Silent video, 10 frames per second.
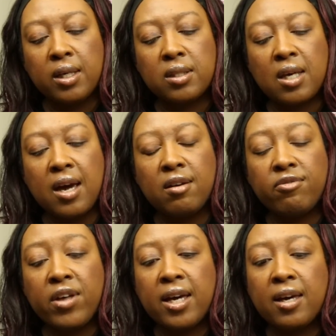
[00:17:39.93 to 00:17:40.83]
It's kind
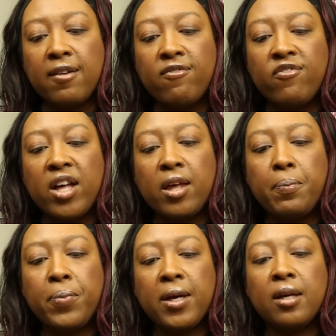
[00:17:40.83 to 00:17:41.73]
of like
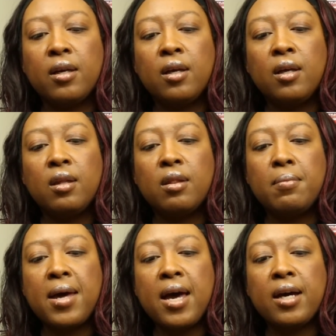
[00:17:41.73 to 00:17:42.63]
enveloping the
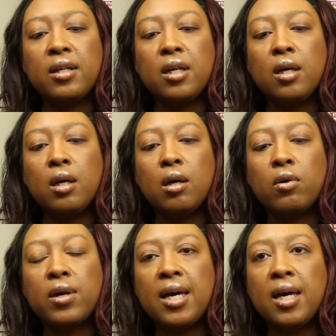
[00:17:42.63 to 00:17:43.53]
magnet.
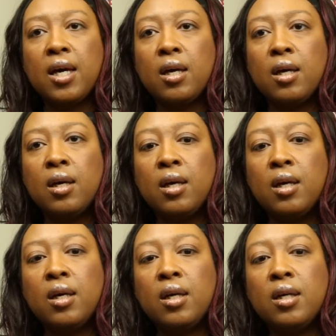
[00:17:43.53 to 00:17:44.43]
Okay.
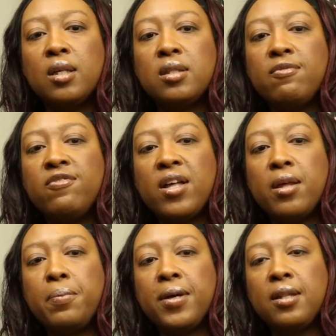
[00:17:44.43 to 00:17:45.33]
It's
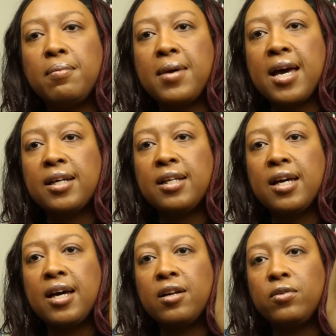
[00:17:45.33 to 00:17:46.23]
enveloping the
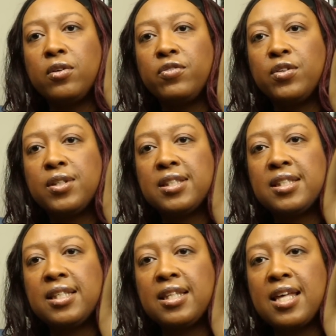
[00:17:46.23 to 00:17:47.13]
magnet. I don't know if you could
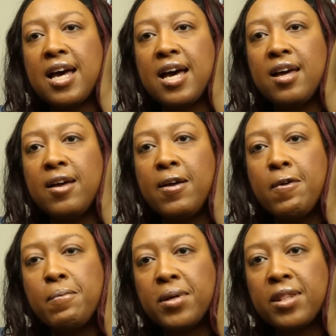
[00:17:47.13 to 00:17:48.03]
see that,
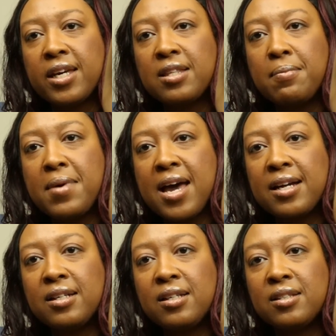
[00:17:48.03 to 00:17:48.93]
but like the
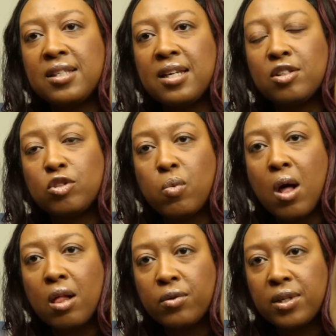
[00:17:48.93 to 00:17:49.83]
magnet is getting
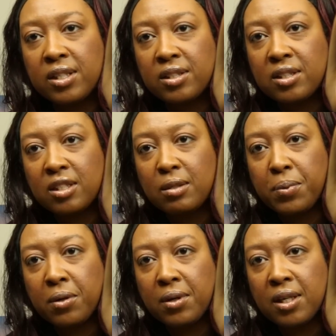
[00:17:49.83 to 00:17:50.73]
swallowed and it's
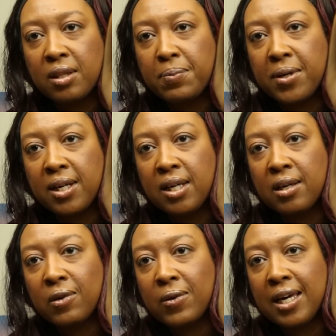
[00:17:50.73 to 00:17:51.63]
disappearing in the
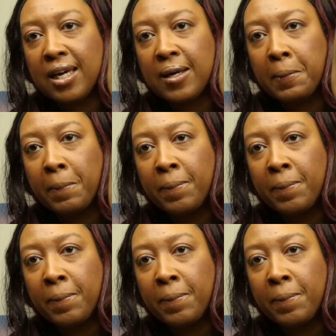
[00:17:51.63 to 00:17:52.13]
putty. Okay.